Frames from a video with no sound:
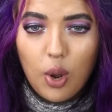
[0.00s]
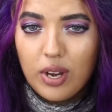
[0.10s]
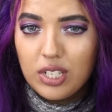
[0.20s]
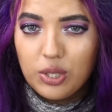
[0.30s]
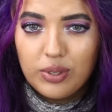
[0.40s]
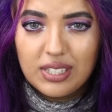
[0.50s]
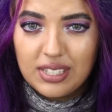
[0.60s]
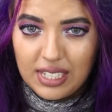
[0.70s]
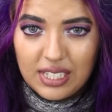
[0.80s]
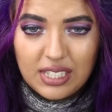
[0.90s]
would go on to
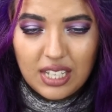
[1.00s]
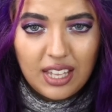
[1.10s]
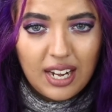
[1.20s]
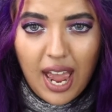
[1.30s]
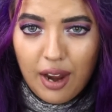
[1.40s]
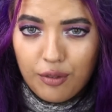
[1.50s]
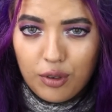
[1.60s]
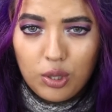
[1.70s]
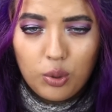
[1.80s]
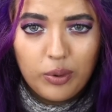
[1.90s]
insist that
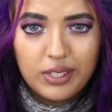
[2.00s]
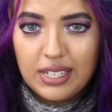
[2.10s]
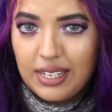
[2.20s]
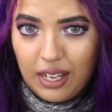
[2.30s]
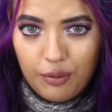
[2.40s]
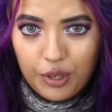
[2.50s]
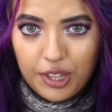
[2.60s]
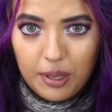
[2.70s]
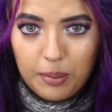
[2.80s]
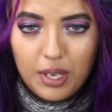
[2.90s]
Avril was in love
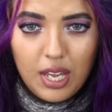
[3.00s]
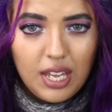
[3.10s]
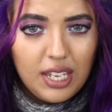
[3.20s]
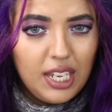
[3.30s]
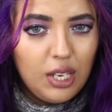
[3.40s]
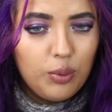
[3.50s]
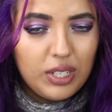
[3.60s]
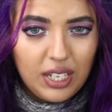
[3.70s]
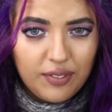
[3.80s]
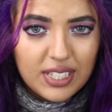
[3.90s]
with him. He
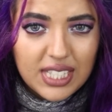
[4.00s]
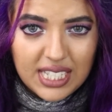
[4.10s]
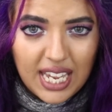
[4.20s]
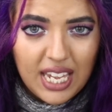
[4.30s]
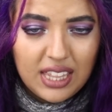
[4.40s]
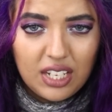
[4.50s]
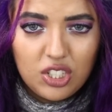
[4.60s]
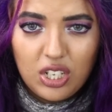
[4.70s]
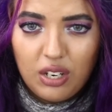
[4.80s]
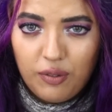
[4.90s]
would even say
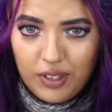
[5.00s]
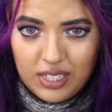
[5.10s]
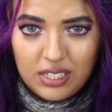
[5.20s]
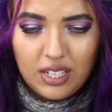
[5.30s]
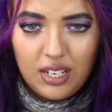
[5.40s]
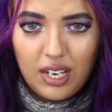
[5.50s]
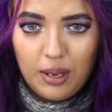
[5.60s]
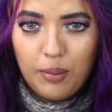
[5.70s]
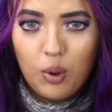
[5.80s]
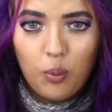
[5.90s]
that she had visited
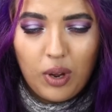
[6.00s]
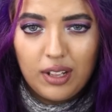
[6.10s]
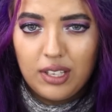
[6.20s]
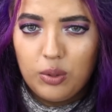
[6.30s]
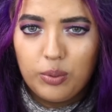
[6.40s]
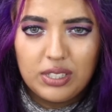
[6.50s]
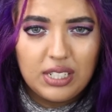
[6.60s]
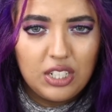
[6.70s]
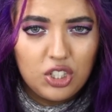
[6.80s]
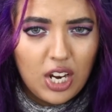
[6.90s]
him while he
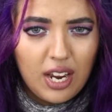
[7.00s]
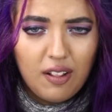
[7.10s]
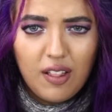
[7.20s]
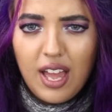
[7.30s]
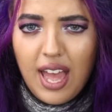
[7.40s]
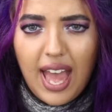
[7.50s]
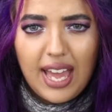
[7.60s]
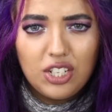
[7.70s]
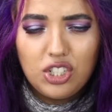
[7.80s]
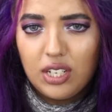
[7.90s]
was in jail
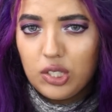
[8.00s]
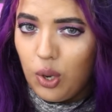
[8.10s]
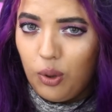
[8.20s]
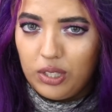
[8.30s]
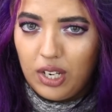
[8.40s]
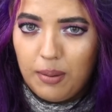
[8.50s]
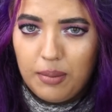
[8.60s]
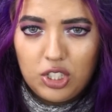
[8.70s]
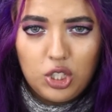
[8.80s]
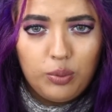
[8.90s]
and she had told
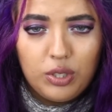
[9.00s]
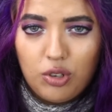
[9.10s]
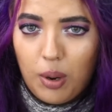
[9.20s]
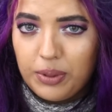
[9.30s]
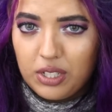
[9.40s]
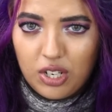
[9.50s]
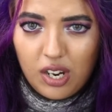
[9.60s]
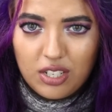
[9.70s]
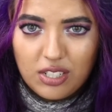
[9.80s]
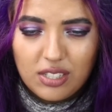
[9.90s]
him she would drop the
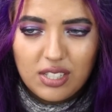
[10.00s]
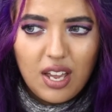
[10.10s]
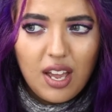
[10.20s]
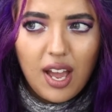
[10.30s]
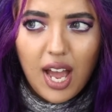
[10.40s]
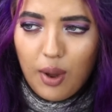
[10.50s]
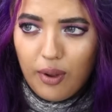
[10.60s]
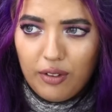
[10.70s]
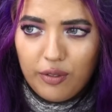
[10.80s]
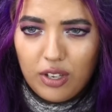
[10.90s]
charges.
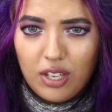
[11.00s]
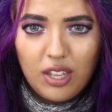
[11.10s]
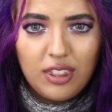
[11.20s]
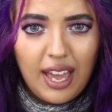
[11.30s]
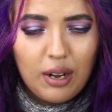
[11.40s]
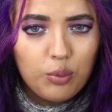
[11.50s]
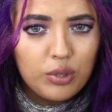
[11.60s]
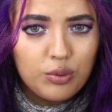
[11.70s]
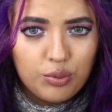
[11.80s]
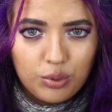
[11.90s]
However, that
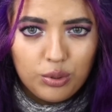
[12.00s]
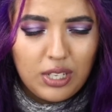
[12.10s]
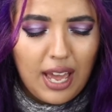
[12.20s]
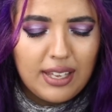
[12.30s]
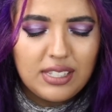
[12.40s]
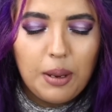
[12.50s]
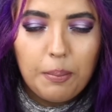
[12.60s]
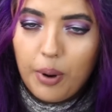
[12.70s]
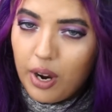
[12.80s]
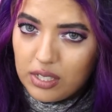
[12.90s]
was ruled as
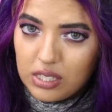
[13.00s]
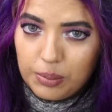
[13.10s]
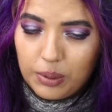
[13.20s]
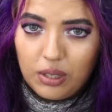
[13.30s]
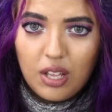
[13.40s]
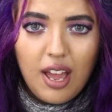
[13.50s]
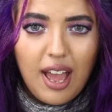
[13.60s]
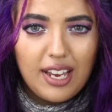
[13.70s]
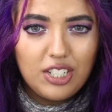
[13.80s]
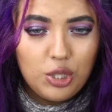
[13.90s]
impossible
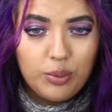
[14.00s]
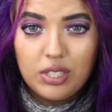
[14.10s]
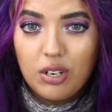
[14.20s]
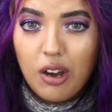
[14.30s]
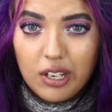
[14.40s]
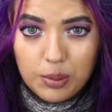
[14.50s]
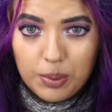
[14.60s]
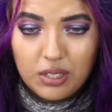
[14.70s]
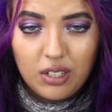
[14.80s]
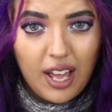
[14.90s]
as she was in
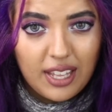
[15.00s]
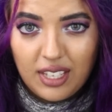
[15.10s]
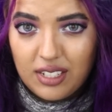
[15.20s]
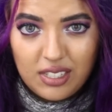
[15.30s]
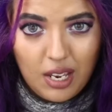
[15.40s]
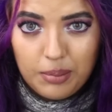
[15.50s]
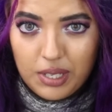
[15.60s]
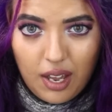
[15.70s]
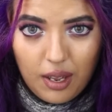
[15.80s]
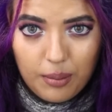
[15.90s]
hospital at that
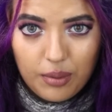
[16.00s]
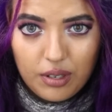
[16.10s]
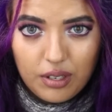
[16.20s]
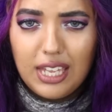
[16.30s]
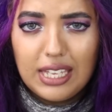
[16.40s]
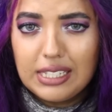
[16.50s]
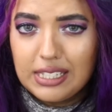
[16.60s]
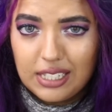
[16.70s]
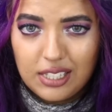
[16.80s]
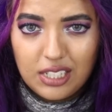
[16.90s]
same time. He
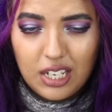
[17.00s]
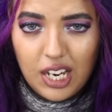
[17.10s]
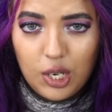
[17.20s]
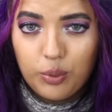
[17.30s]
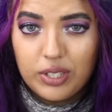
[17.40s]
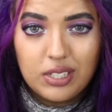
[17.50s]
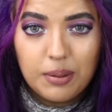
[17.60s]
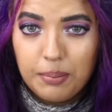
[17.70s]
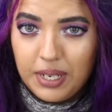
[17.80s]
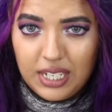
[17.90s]
insisted it was
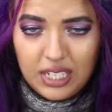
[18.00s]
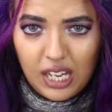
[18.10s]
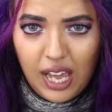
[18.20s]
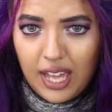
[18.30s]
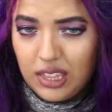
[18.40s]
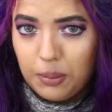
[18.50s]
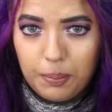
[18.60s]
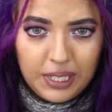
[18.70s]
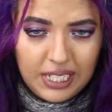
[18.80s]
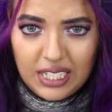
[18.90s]
the media and the
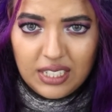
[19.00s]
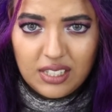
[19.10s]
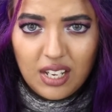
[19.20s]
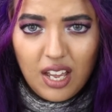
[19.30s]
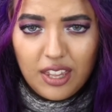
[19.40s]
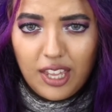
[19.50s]
police